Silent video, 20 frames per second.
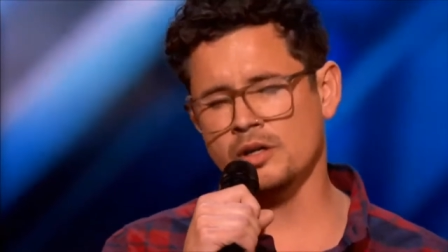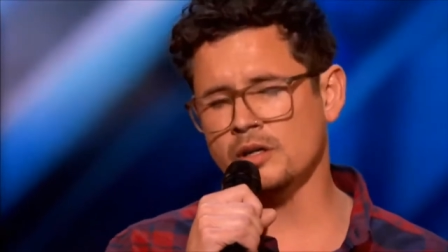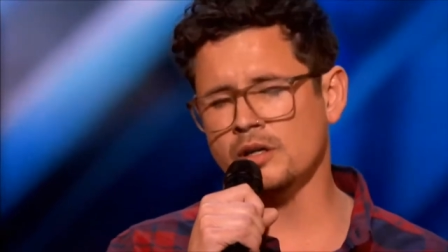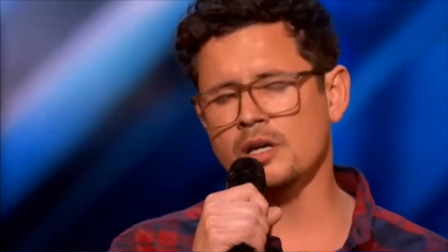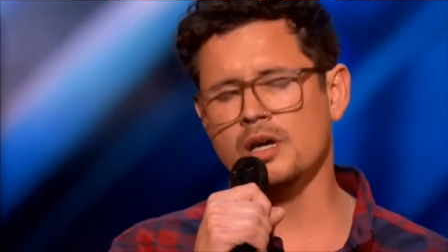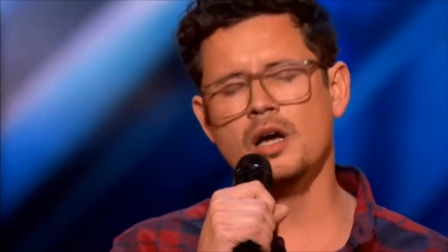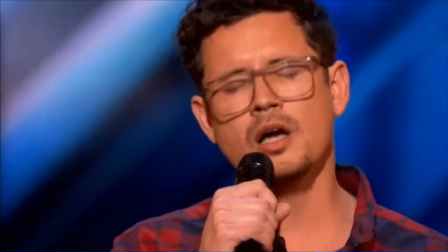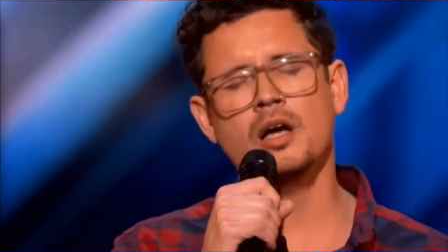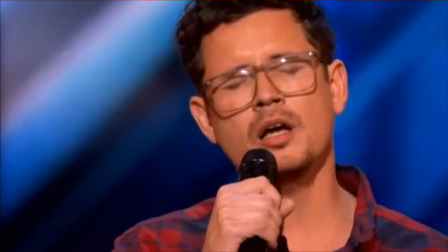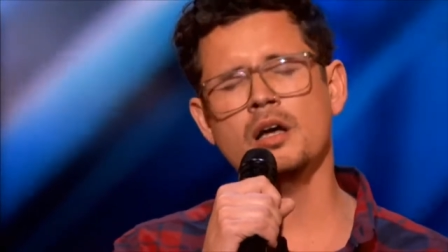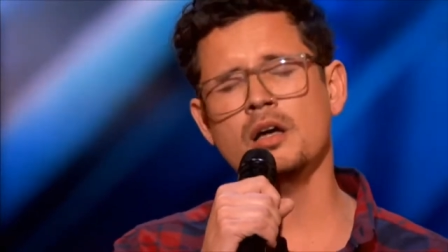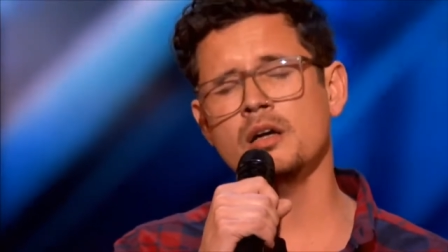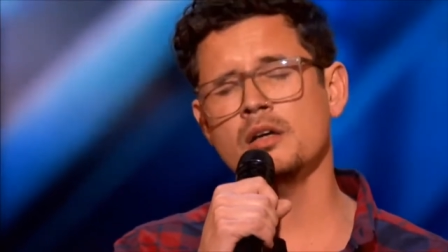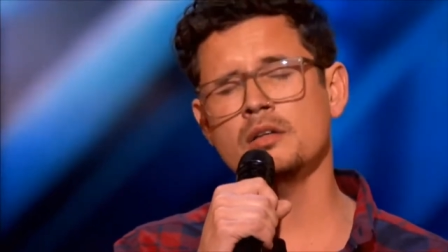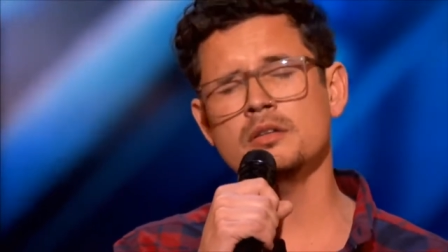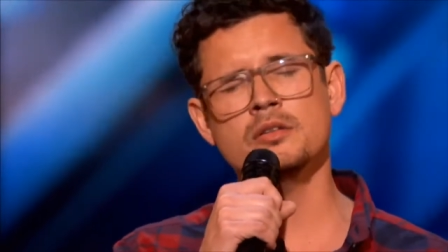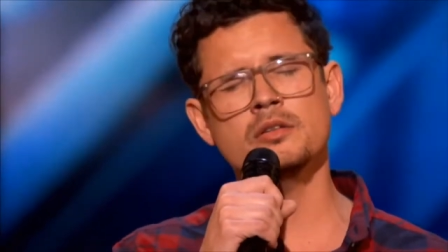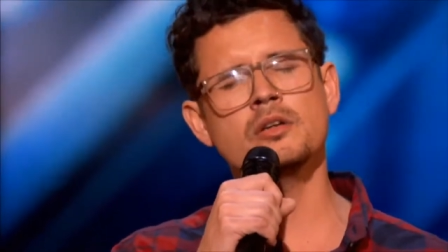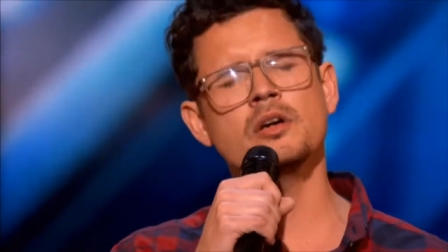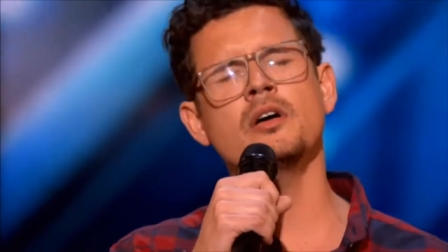kind
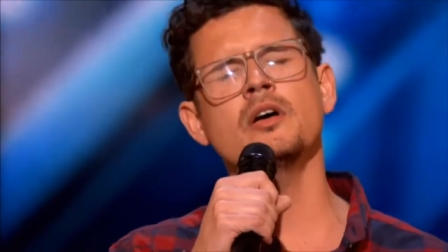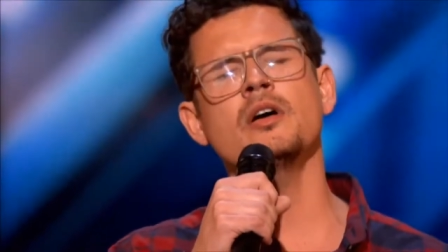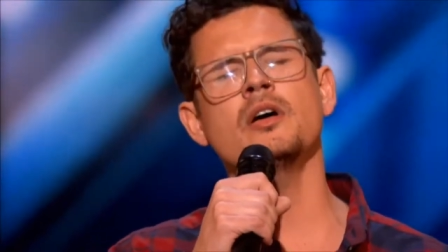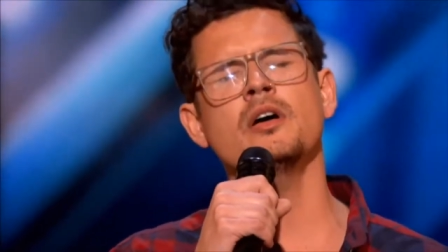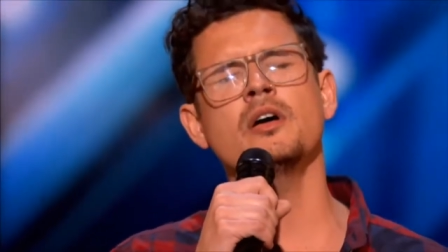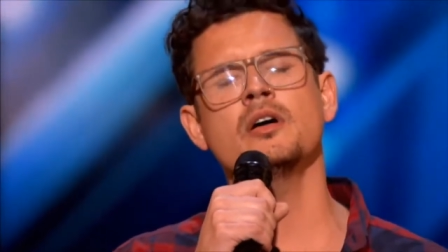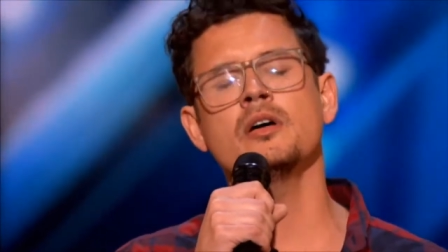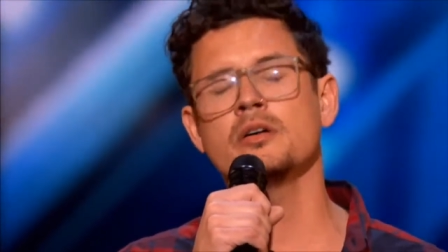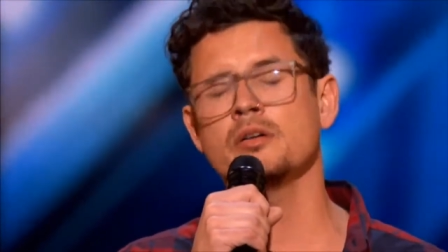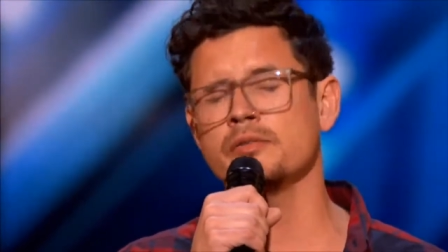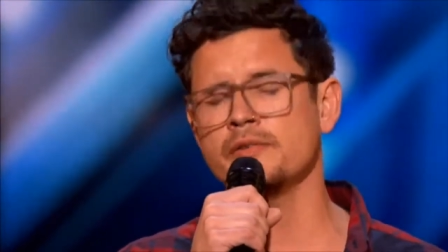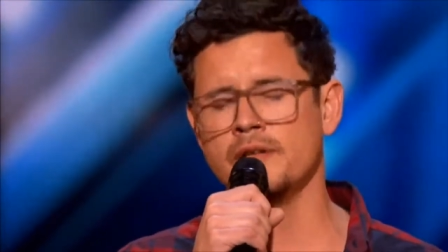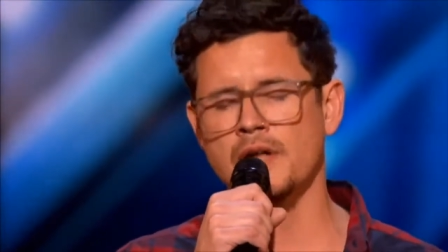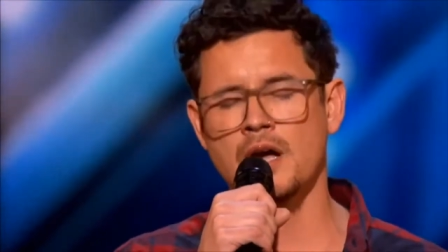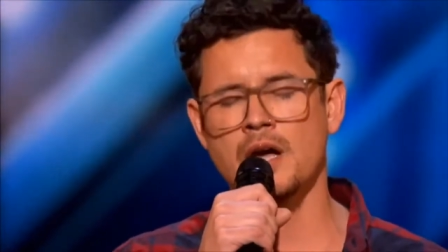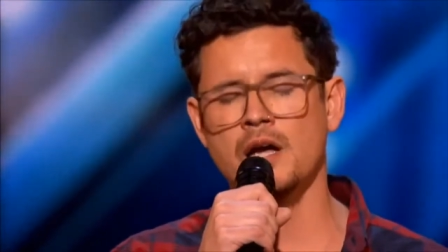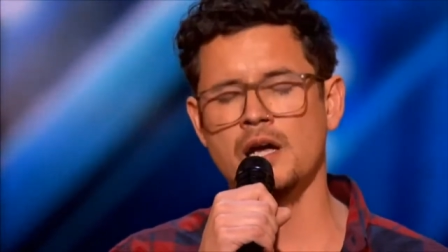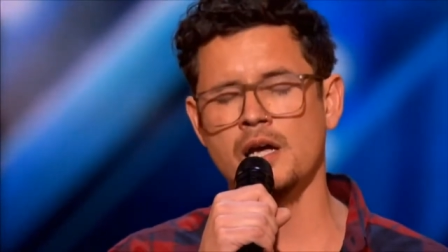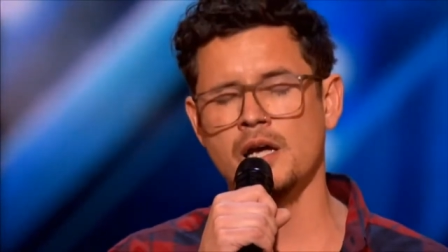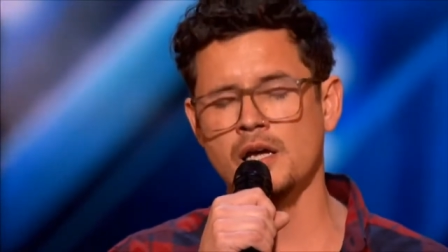of
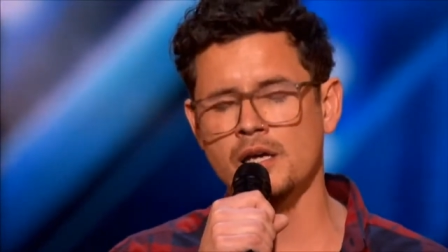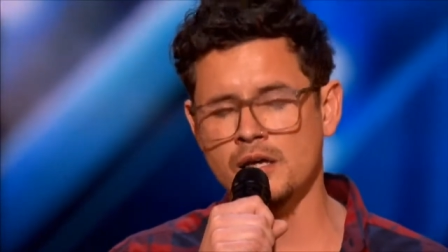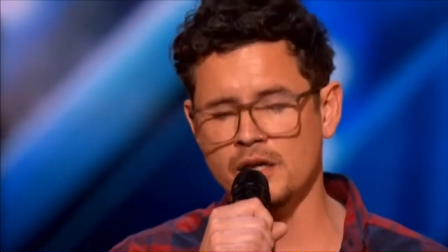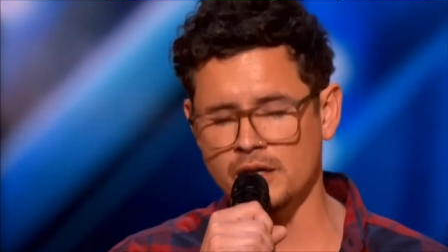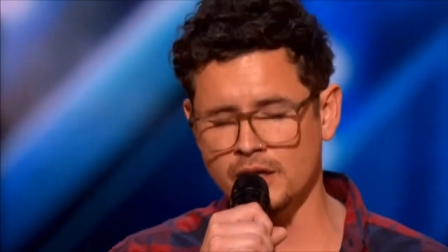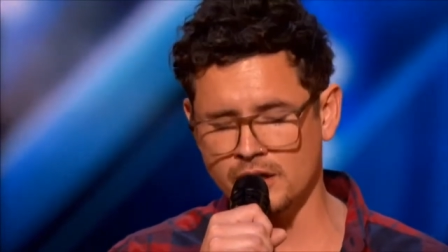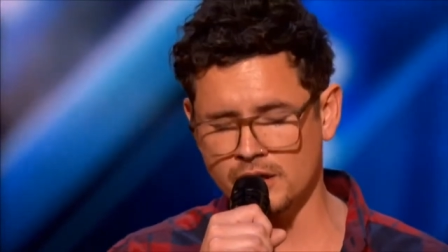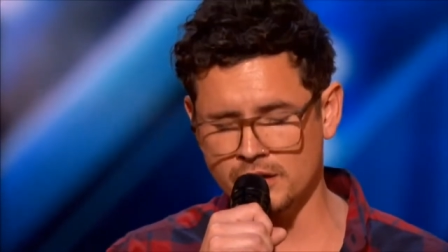light